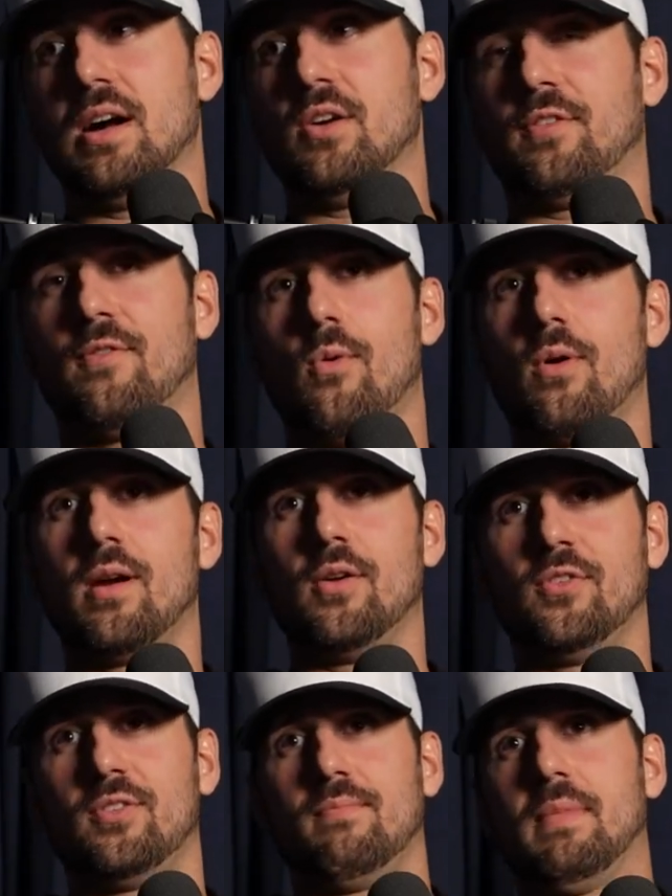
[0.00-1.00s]
I was 4. I
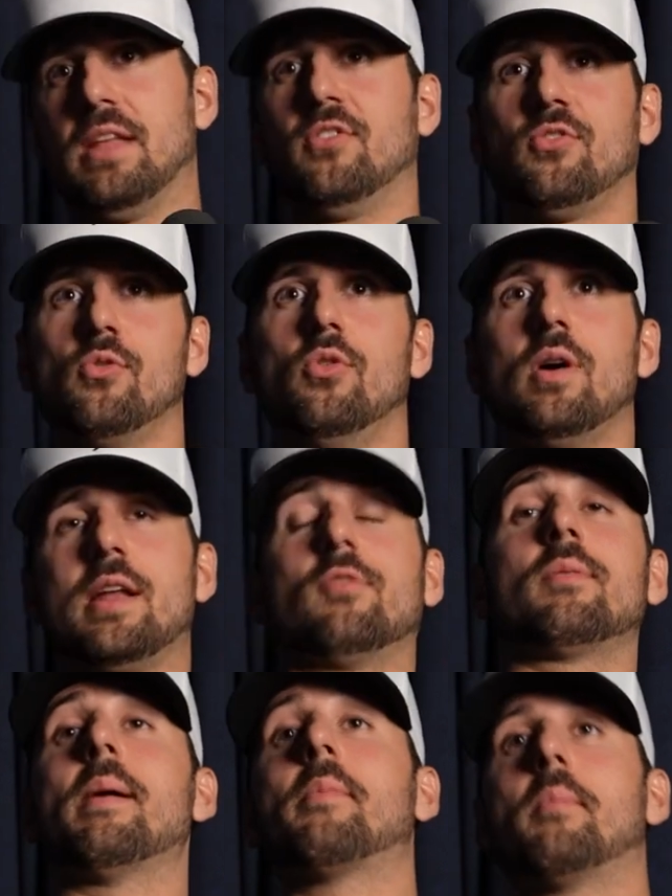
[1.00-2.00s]
was in school. I don't
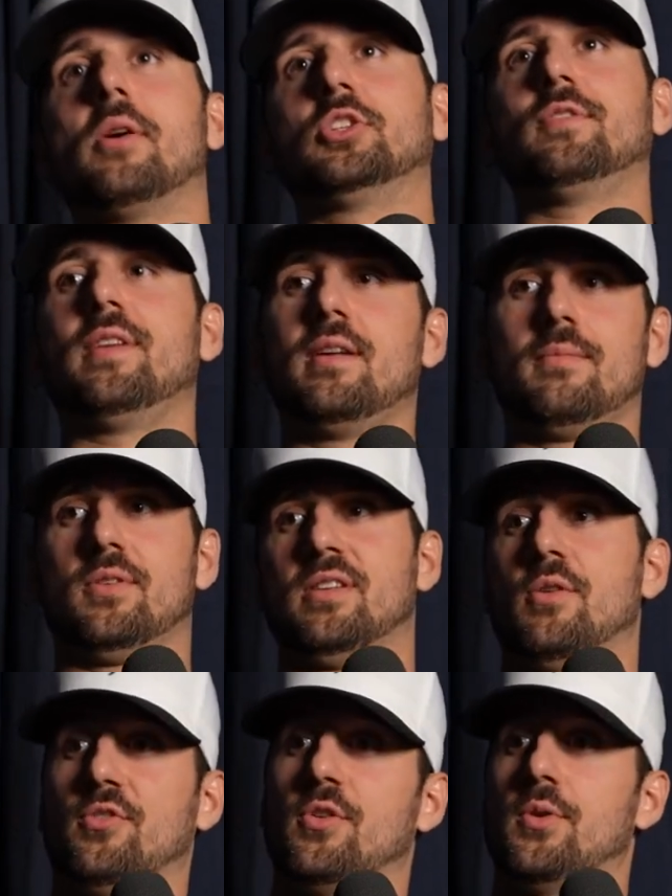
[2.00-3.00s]
remember much of it because
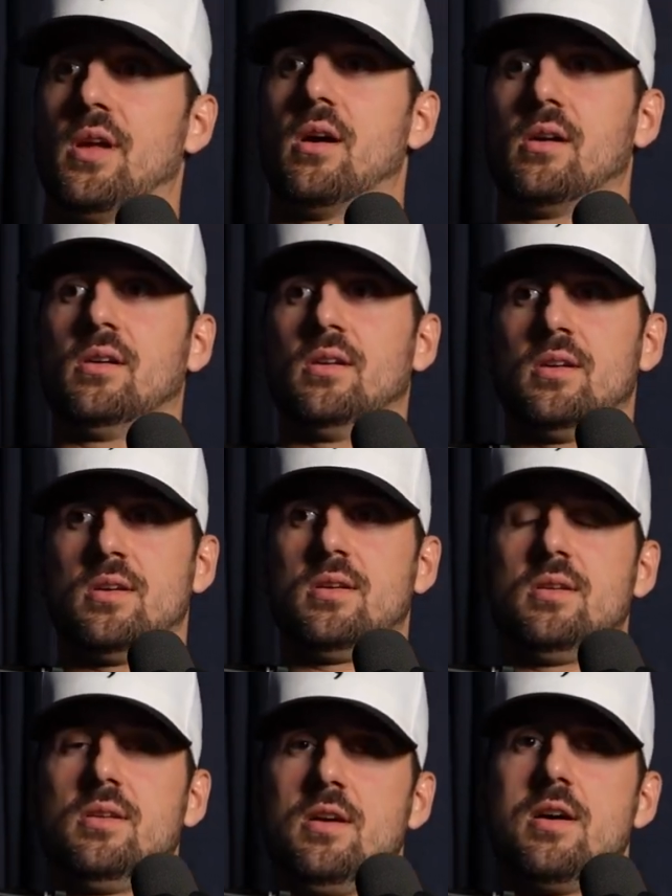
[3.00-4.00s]
I was so young.
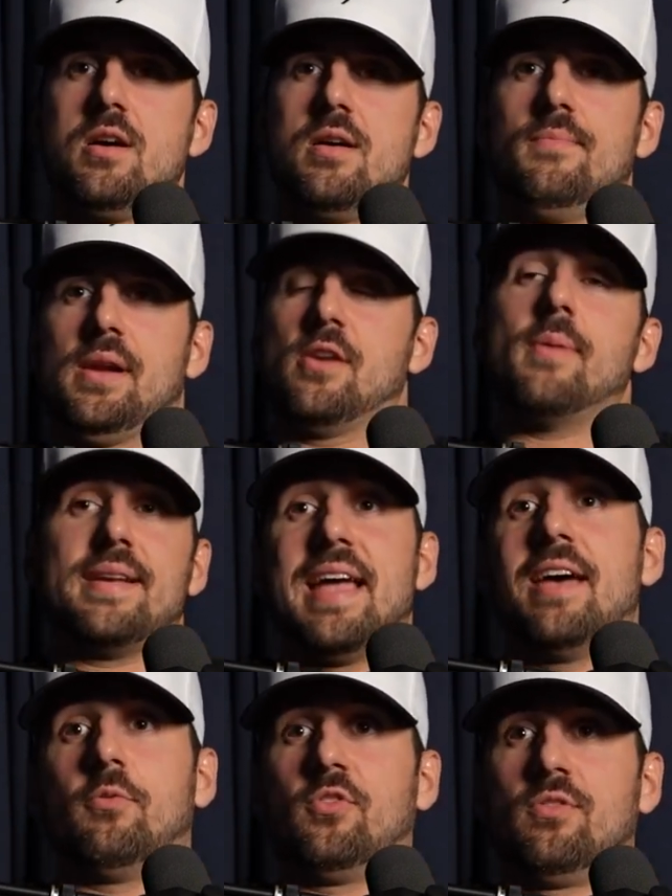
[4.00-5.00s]
But I know my
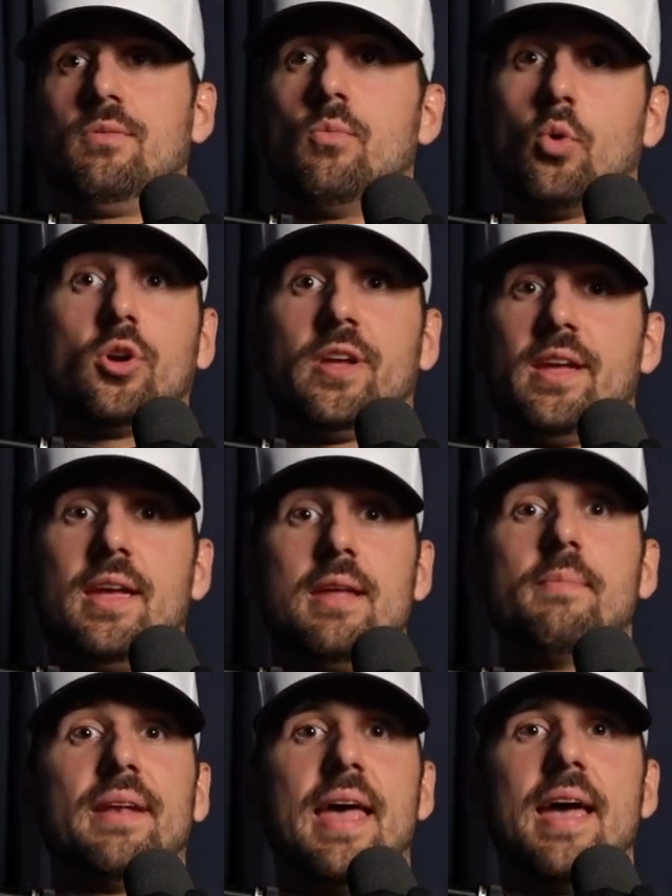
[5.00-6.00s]
dad was working
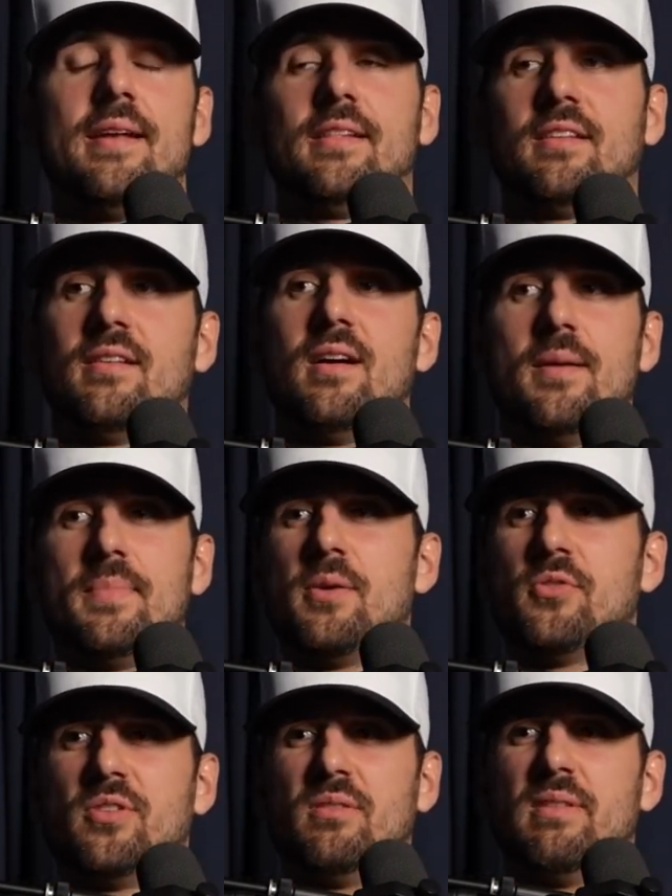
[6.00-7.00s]
in Manhattan at the time. He
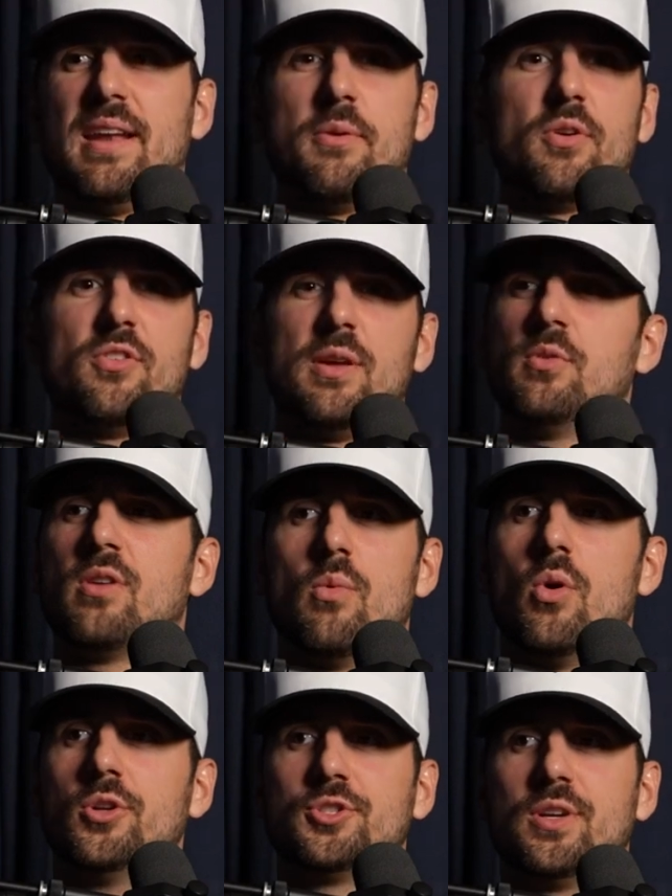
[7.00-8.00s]
wasn't anywhere. So he was
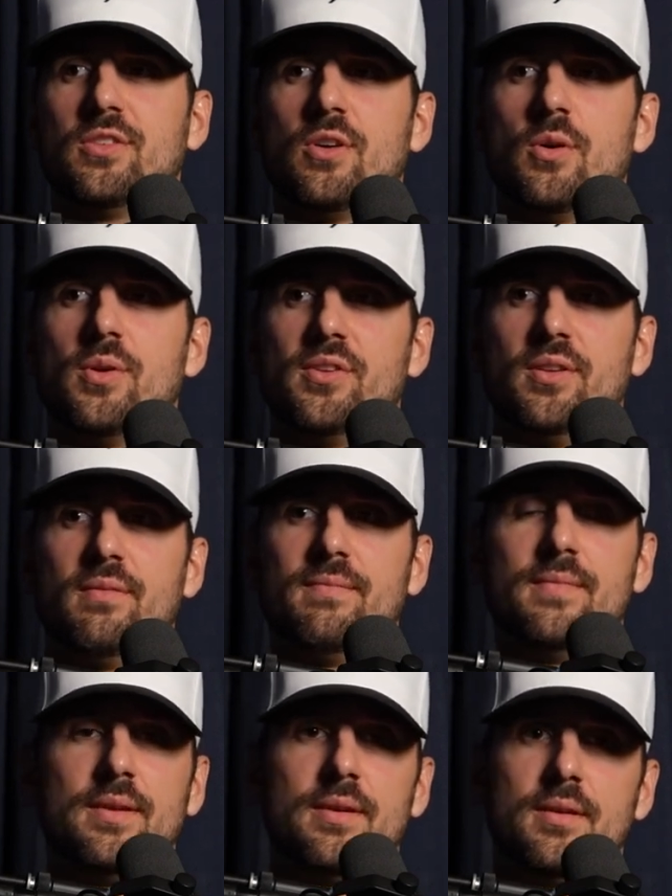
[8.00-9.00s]
on Wall Street. So I wasn't
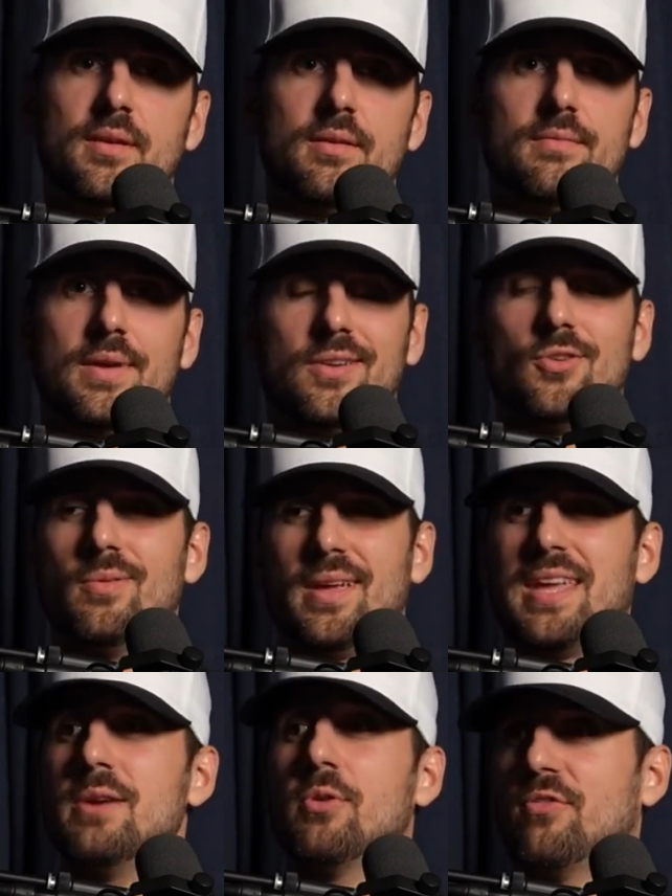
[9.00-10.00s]
like
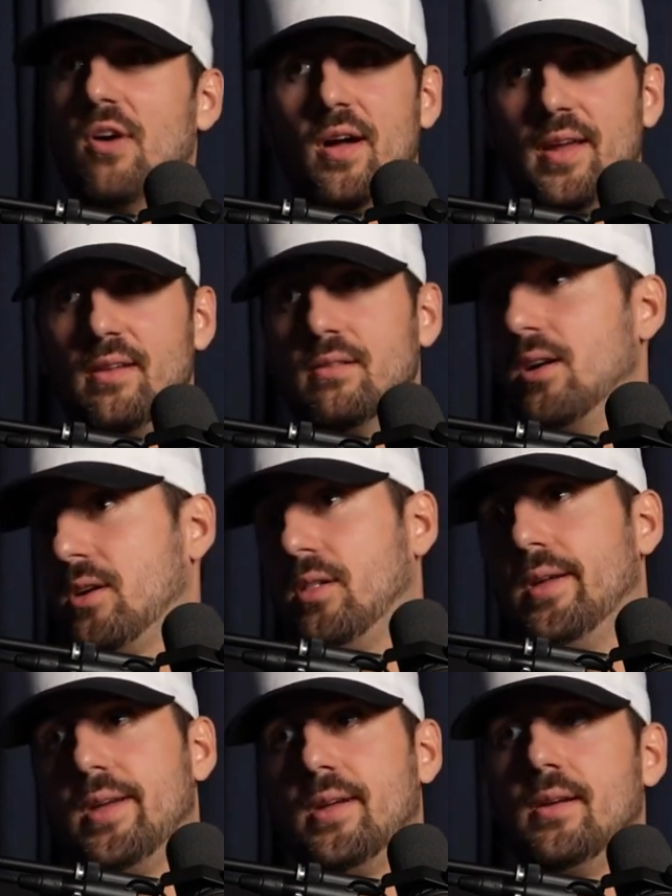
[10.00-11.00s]
he was fine,
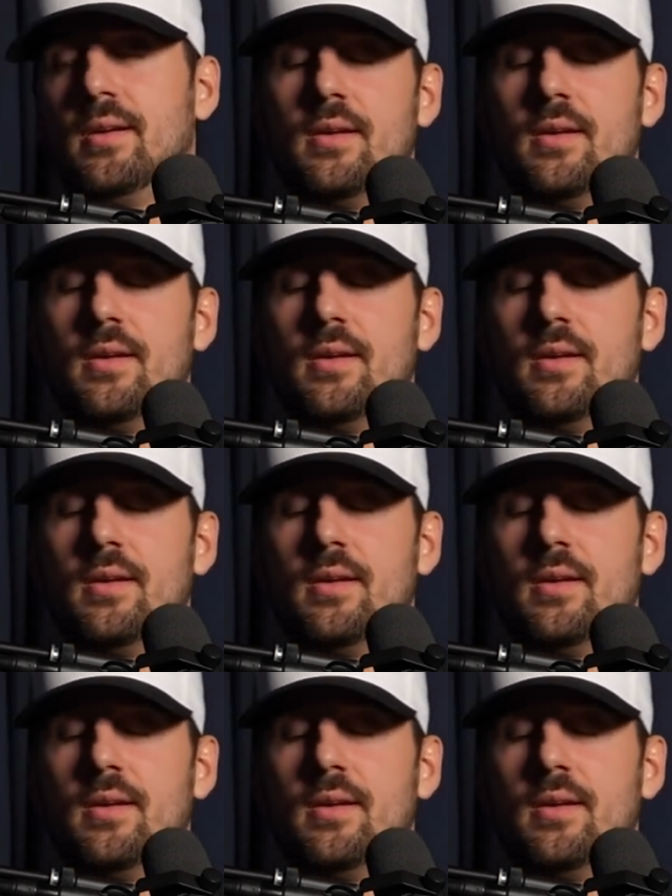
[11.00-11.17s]
luckily.